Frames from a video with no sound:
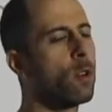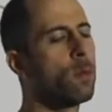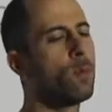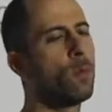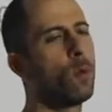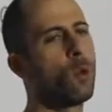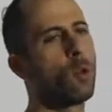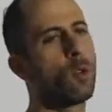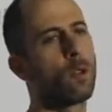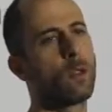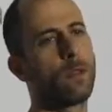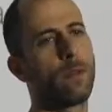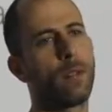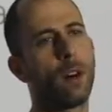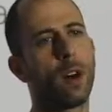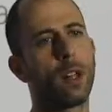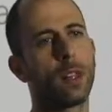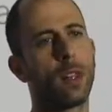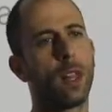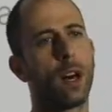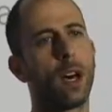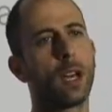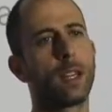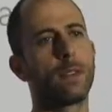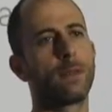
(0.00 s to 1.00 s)
and more of our
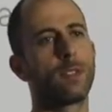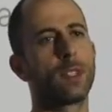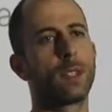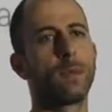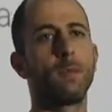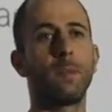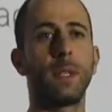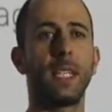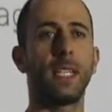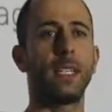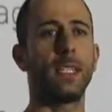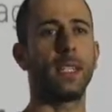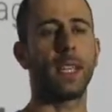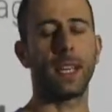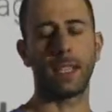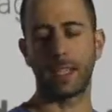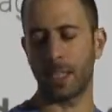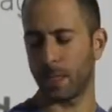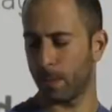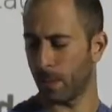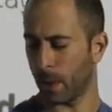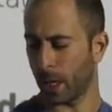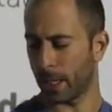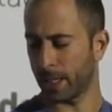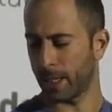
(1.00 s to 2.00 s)
lives are
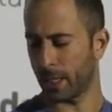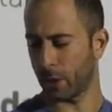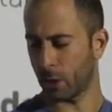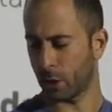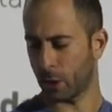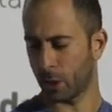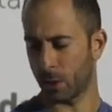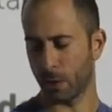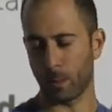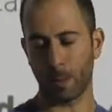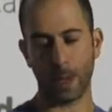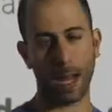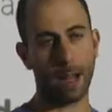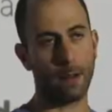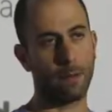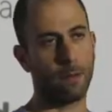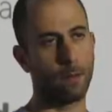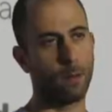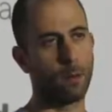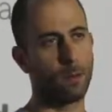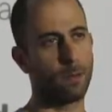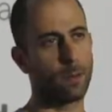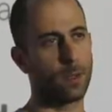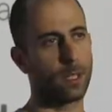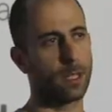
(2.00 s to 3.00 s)
mediated by digital
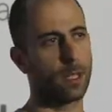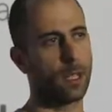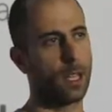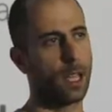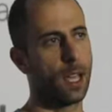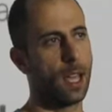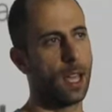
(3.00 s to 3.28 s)
platforms.